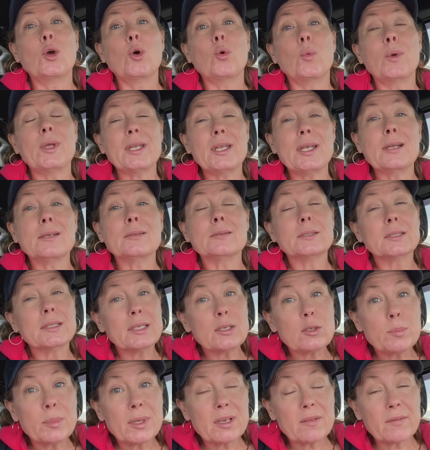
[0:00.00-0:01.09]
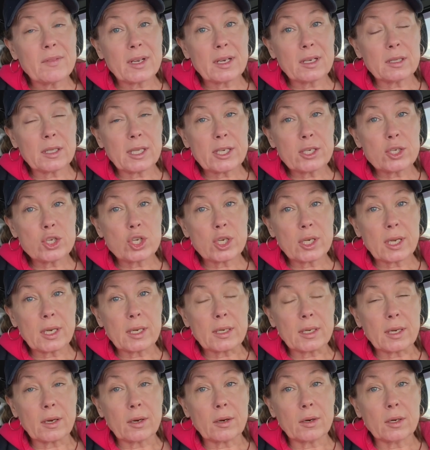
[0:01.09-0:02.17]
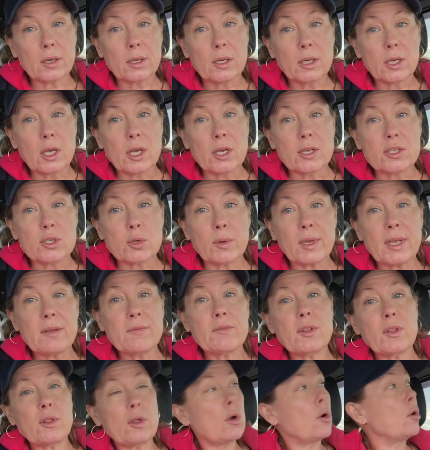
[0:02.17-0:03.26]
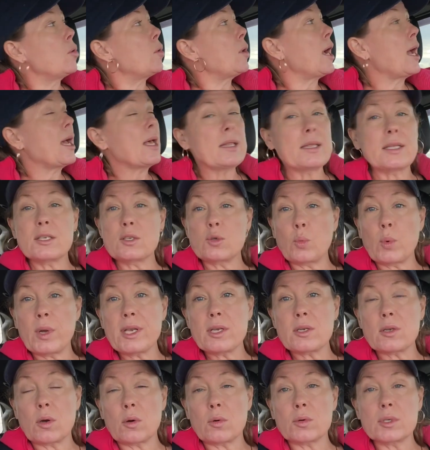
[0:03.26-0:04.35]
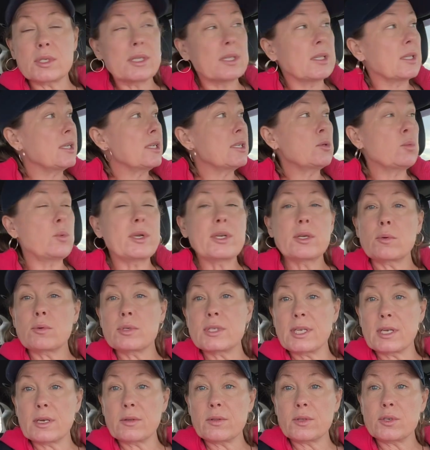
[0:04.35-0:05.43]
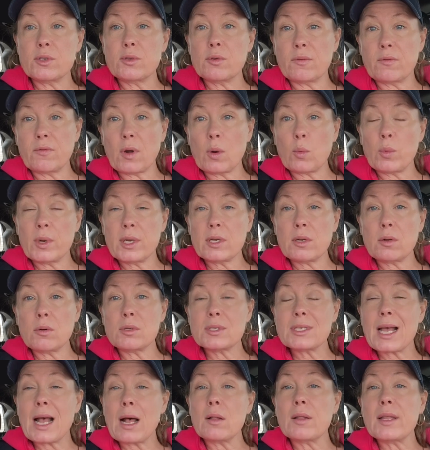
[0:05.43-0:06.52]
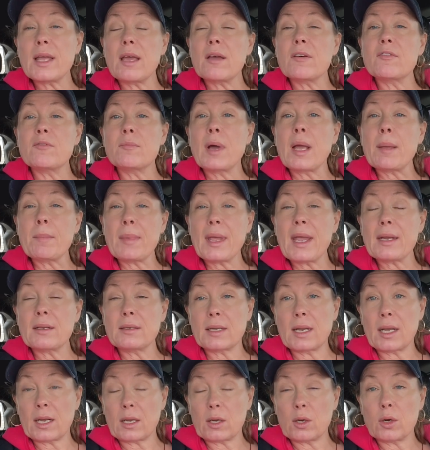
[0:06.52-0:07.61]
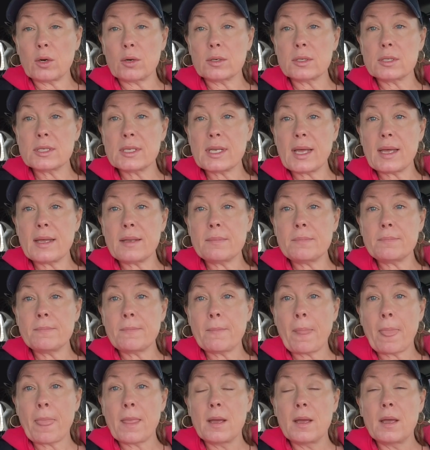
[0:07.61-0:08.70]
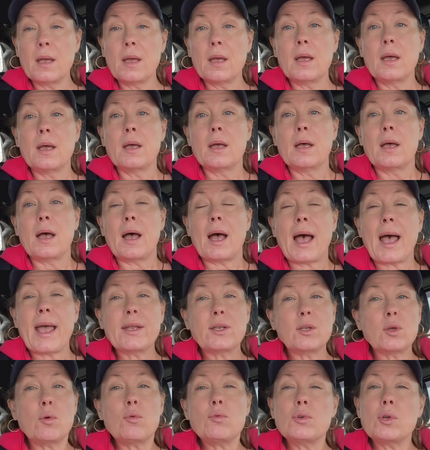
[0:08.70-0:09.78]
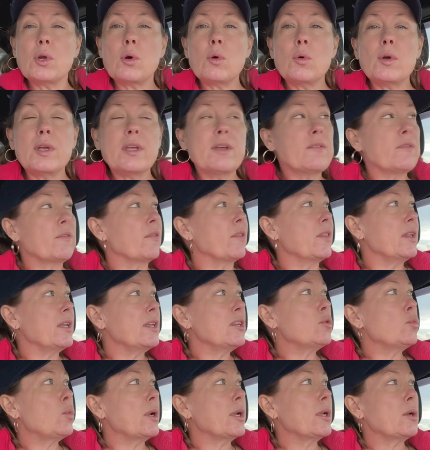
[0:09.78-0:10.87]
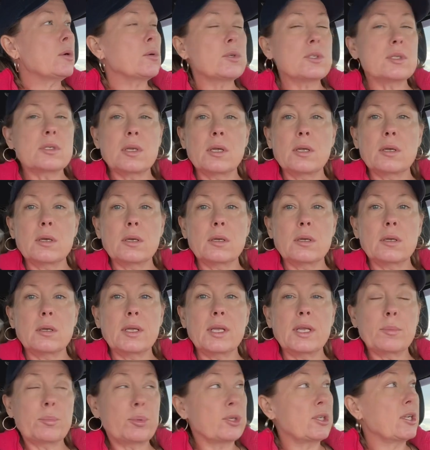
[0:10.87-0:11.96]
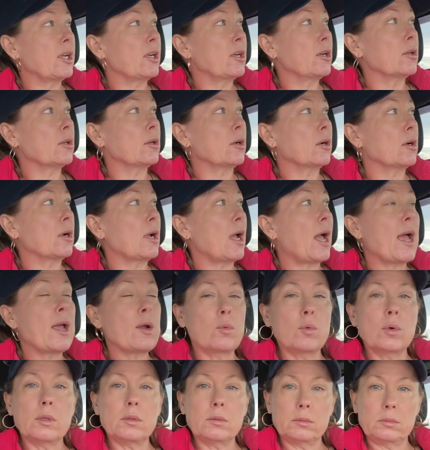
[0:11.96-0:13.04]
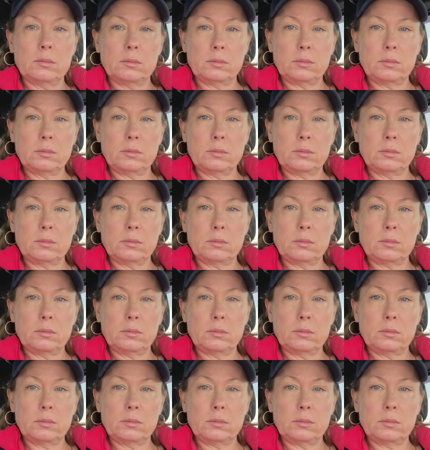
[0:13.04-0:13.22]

We need a little bit of ventilation in here. So even though on these windows here, the two front windows, I'll have my magnetic curtains on. I don't know if these windows in particular I will